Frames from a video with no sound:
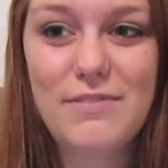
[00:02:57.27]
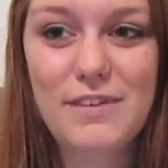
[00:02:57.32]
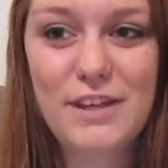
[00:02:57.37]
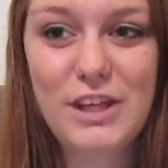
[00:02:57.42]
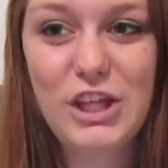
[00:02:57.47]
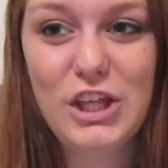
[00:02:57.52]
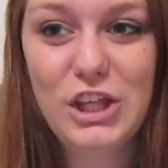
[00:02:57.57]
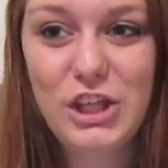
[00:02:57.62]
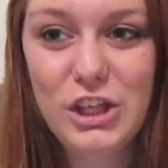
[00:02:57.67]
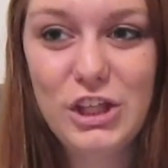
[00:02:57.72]

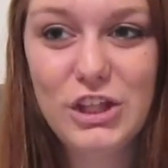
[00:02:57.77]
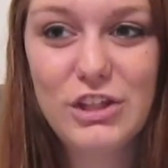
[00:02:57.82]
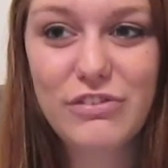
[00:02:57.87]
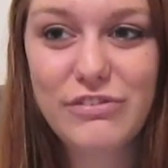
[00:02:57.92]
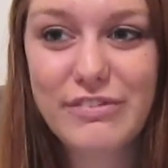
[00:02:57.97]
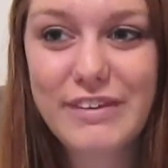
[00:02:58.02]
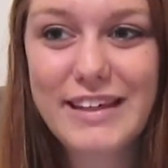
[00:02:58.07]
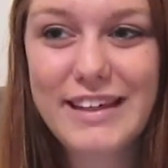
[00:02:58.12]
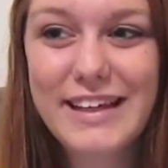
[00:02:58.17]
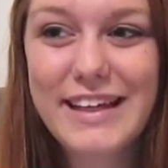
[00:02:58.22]
Like, you
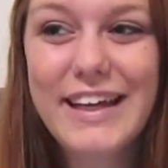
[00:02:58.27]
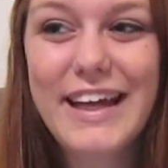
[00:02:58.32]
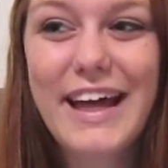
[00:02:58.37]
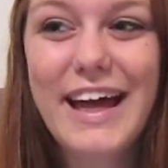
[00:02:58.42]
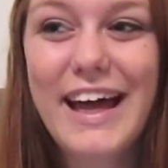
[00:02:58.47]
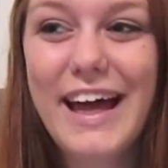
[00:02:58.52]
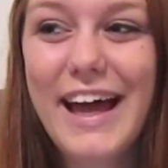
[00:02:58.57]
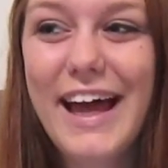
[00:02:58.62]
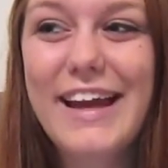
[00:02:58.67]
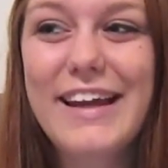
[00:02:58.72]
like,
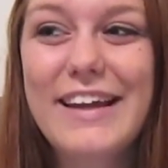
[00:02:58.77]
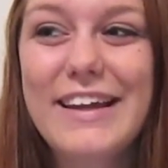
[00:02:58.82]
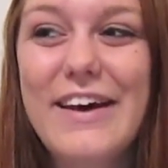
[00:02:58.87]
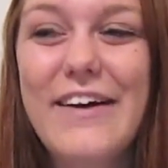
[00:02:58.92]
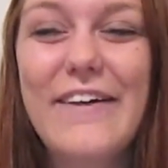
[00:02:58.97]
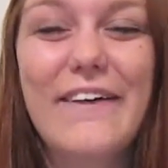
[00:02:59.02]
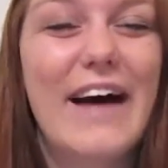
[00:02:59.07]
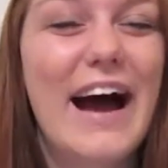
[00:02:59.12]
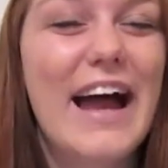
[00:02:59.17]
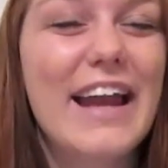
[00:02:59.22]

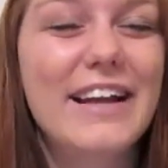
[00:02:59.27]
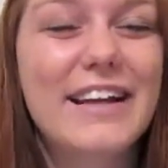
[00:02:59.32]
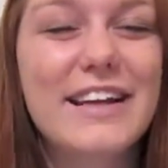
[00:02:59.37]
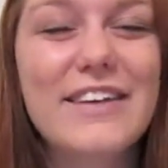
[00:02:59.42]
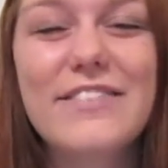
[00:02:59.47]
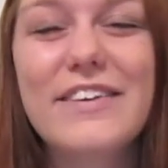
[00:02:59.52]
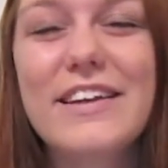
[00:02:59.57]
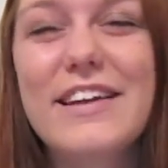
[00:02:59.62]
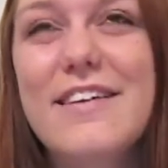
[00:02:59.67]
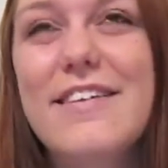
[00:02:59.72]
I don't
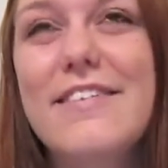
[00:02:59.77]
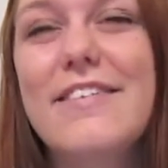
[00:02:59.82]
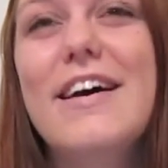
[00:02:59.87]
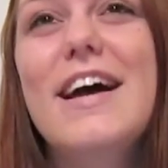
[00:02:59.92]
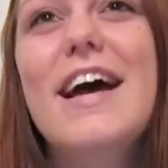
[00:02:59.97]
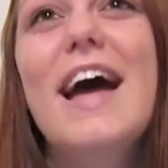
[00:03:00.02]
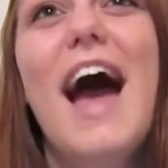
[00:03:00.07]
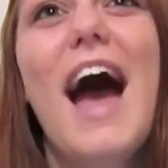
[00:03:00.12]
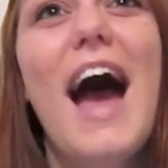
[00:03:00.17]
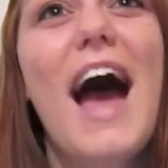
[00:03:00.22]
even know.
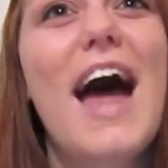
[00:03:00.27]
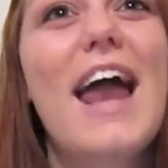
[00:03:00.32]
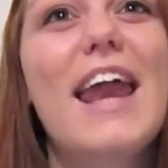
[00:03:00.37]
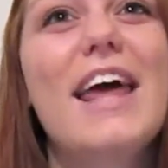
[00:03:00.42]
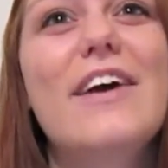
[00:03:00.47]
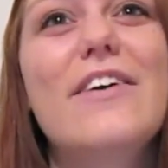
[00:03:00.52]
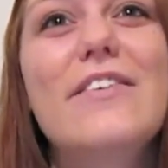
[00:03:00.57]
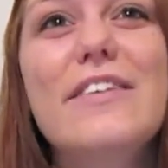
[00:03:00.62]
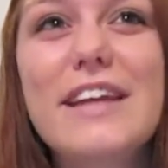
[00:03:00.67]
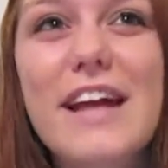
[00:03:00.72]
And
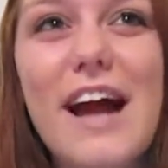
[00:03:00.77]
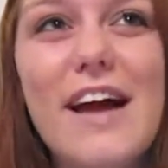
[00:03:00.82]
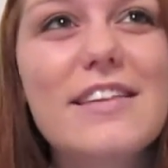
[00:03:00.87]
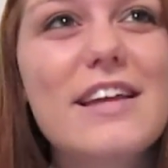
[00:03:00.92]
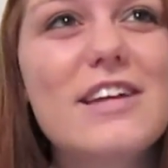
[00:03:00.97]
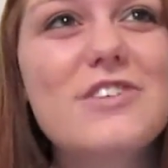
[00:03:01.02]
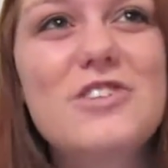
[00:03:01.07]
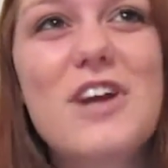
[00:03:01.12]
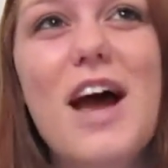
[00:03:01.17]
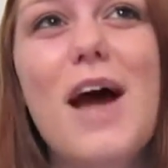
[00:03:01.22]
I only got
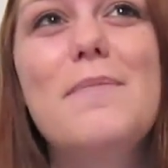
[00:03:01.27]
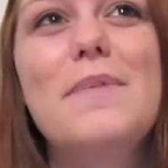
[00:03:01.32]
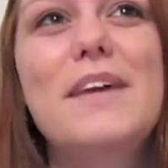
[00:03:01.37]
that job